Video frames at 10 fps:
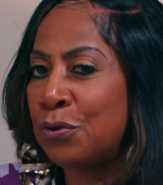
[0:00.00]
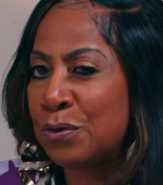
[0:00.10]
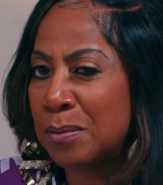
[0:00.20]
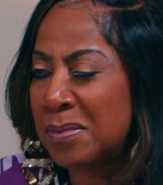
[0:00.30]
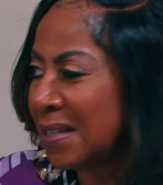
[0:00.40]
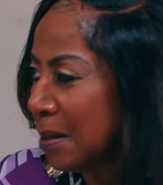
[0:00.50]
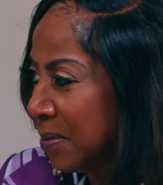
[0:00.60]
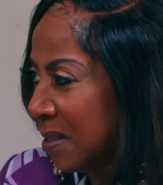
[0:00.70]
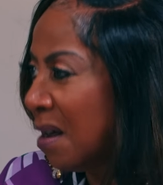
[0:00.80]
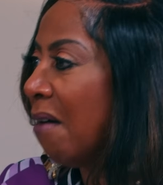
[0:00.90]
through some deep
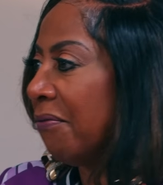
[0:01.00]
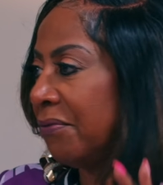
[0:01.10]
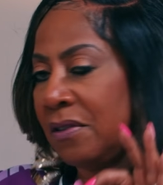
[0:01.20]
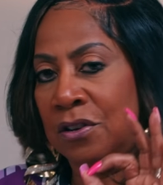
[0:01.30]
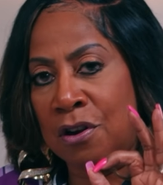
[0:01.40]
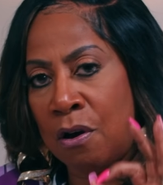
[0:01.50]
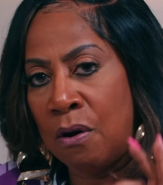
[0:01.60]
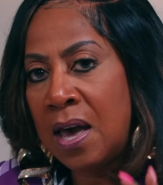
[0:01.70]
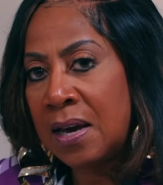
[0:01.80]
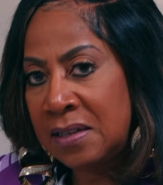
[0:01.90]
stuff. Yes. You know,
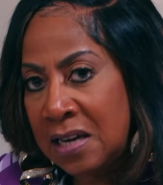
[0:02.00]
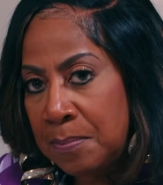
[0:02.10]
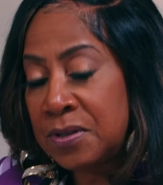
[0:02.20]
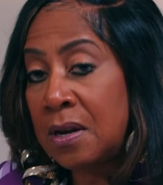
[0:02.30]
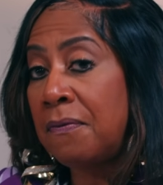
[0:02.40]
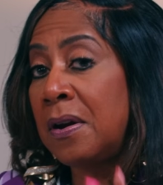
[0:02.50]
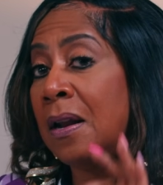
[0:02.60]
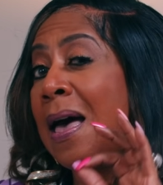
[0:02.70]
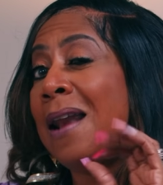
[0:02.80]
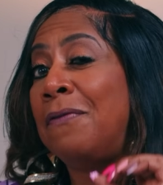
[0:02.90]
deep stuff. And a
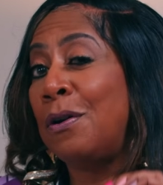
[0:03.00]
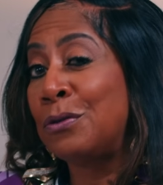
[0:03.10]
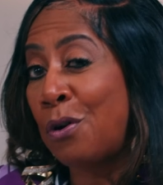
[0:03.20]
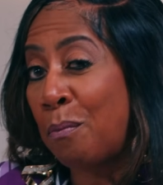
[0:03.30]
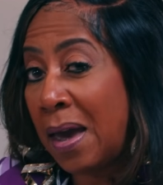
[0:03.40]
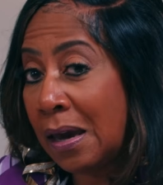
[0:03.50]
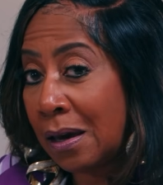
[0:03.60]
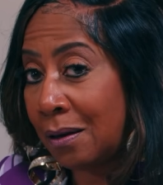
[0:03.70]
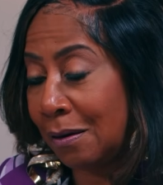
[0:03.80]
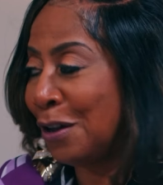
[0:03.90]
lot of folks don't make
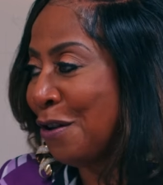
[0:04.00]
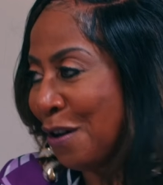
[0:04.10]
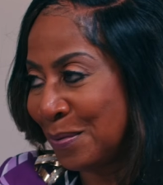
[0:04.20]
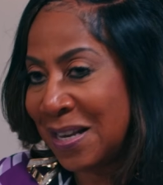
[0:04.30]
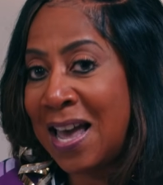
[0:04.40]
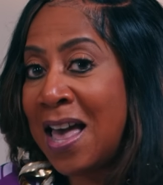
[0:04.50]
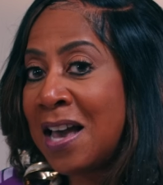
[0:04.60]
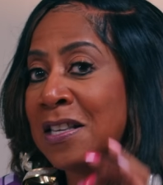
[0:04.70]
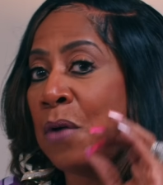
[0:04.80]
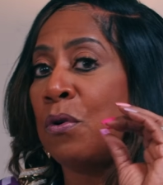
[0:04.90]
it. You know what I'm saying?
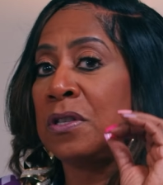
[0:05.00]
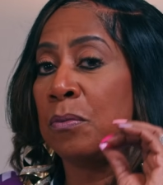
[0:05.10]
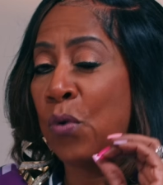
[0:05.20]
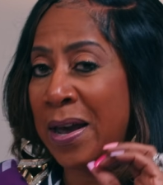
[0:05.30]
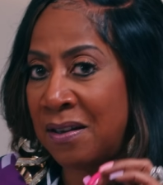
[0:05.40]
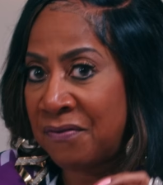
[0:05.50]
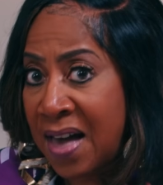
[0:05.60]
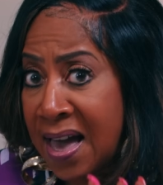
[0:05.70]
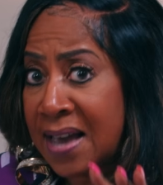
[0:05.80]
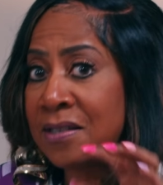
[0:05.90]
Because they want some quick
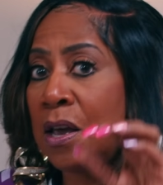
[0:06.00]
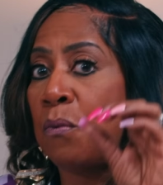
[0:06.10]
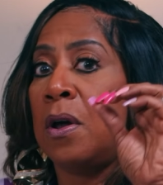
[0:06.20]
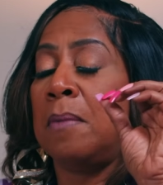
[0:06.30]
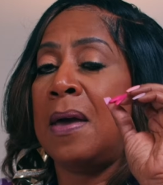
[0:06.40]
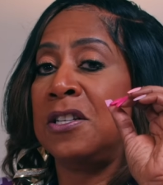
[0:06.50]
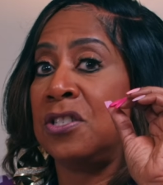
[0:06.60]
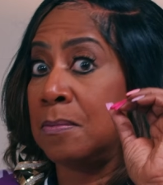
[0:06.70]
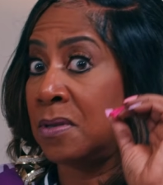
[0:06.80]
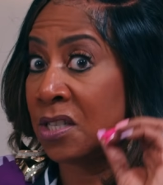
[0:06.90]
advice. They want
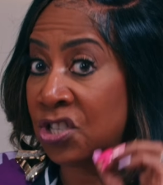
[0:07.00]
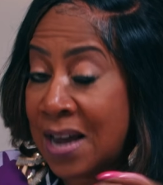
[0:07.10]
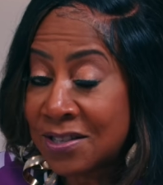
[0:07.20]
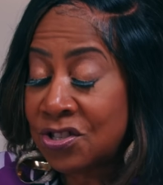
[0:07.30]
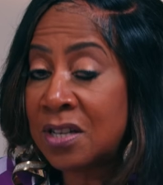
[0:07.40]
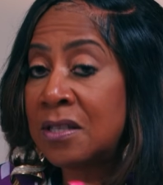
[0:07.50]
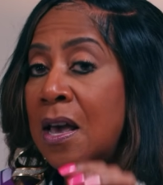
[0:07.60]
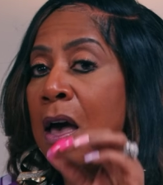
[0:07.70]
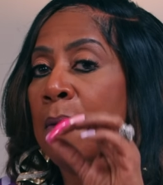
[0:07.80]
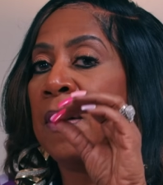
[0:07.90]
just some
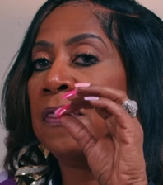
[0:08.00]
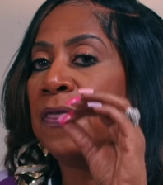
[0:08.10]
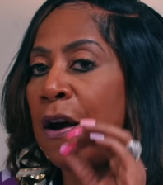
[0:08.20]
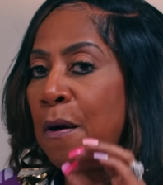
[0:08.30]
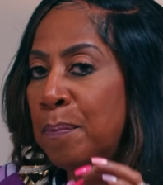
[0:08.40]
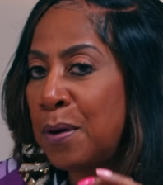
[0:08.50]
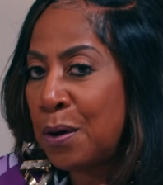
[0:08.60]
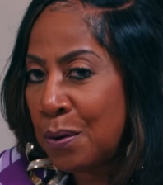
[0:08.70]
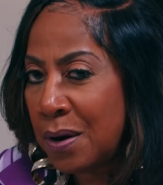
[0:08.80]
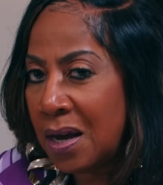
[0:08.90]
suggestions. But
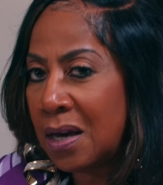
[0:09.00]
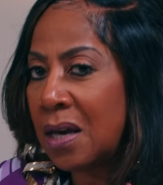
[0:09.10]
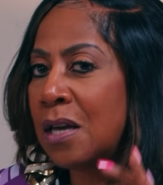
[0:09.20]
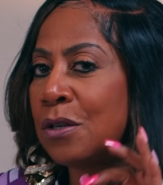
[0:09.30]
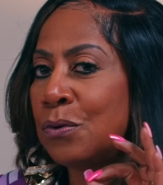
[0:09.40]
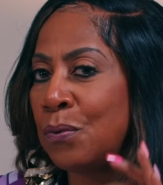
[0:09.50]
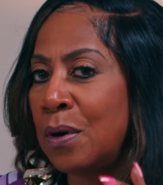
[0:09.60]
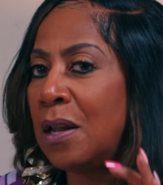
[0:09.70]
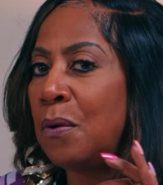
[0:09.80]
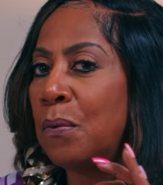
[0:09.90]
therapeutic is
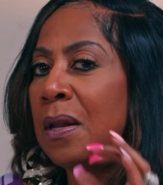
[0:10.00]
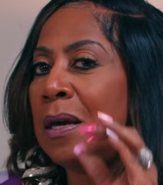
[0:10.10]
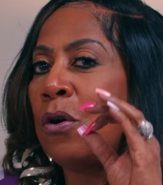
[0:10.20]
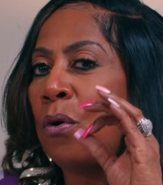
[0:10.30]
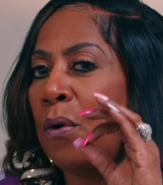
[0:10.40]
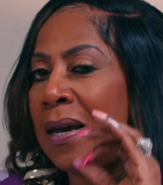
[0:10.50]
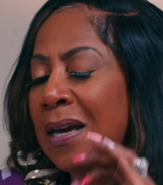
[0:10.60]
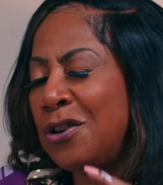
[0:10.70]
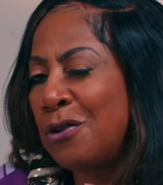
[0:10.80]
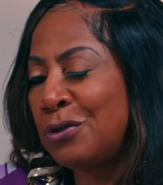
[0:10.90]
really, really going
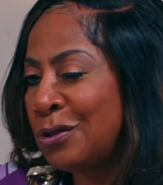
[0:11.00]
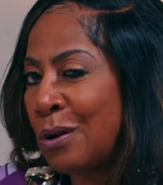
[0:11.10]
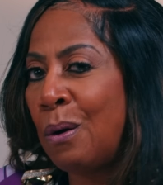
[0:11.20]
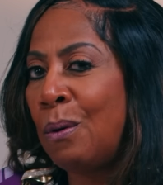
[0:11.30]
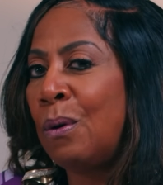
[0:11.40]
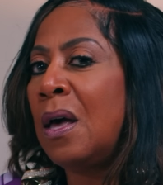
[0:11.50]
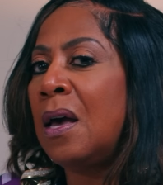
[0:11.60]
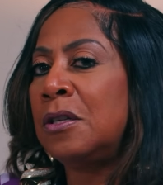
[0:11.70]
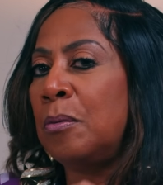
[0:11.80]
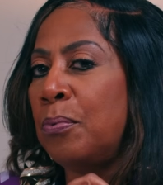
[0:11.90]
in your soul
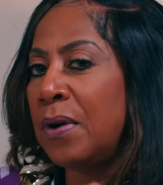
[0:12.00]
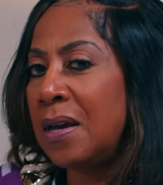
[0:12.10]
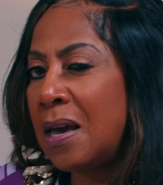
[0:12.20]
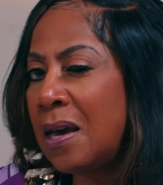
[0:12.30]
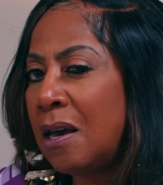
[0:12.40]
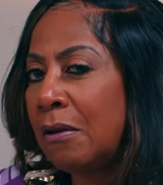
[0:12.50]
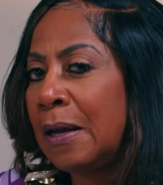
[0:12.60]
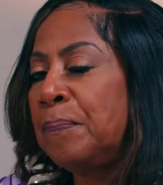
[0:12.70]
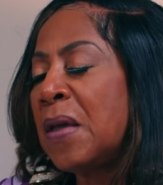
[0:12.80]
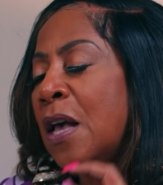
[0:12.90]
to bring
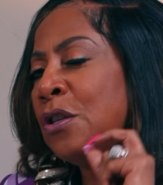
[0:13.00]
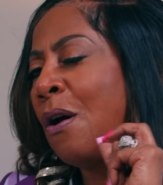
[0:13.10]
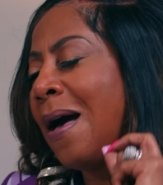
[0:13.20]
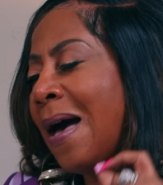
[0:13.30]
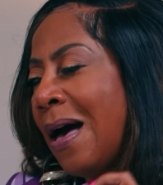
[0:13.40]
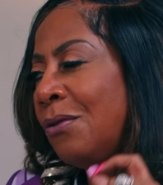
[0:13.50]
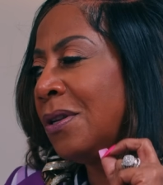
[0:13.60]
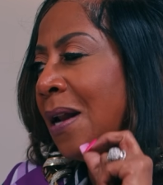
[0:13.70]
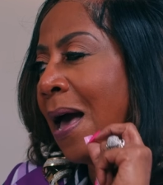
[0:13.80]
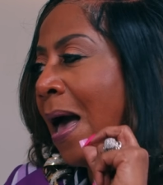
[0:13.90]
healing. So how
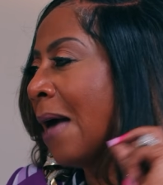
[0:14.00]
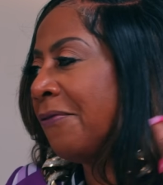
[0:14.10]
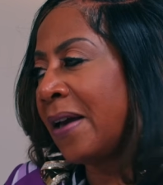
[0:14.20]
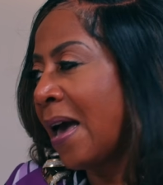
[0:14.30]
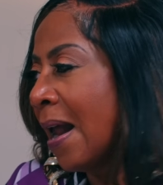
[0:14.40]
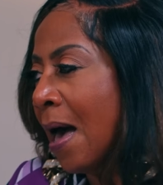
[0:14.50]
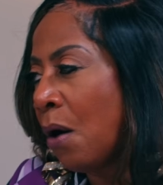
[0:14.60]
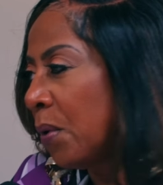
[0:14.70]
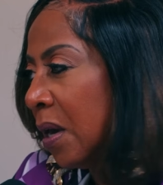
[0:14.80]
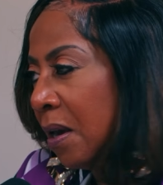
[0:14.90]
did I forgot
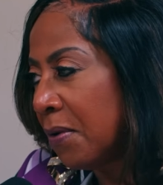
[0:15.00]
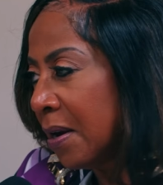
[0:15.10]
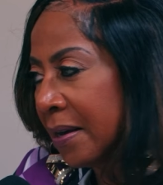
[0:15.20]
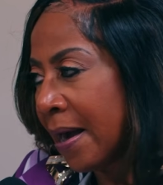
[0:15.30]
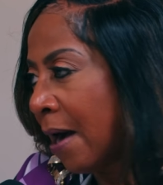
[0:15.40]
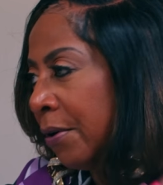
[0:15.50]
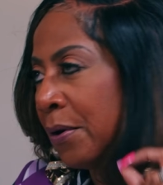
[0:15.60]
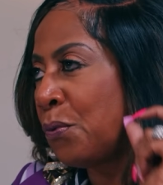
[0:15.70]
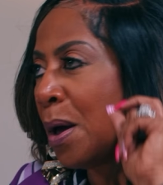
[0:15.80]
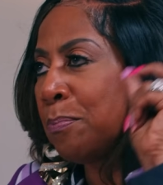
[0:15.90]
how we even
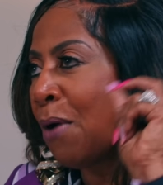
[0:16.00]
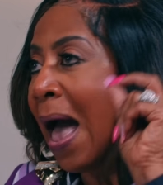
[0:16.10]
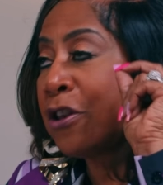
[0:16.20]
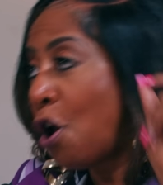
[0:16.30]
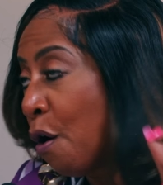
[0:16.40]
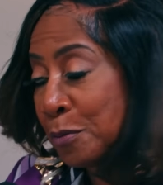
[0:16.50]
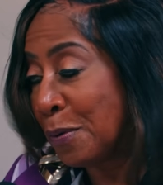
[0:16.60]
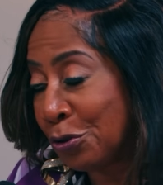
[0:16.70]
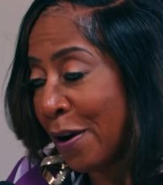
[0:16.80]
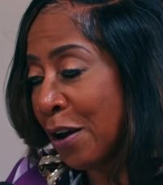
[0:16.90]
encountered. I know it was
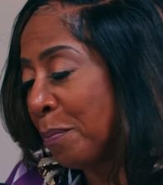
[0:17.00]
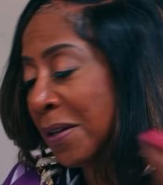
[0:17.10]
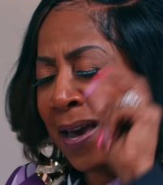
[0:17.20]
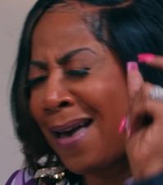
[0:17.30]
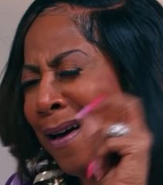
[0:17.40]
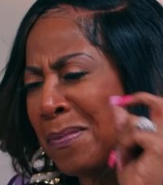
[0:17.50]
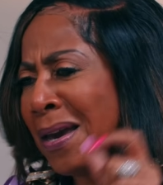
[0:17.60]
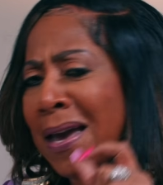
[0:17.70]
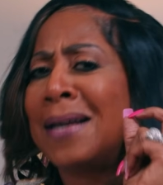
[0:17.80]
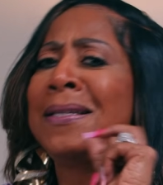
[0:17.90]
betrayal, but
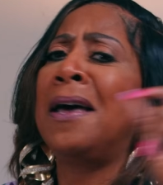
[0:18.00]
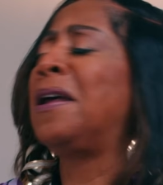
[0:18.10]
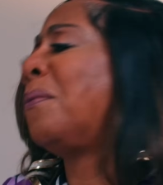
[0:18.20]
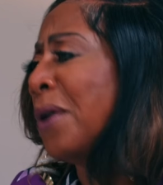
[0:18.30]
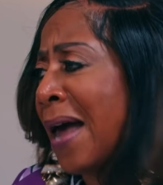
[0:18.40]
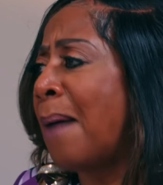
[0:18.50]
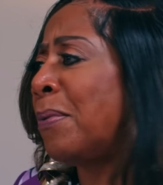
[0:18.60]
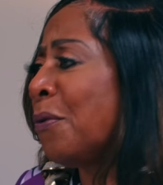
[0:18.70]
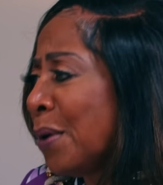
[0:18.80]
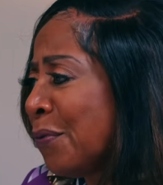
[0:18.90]
tell them what
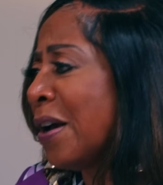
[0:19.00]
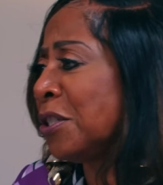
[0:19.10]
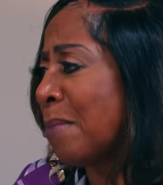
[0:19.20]
happened. Refresh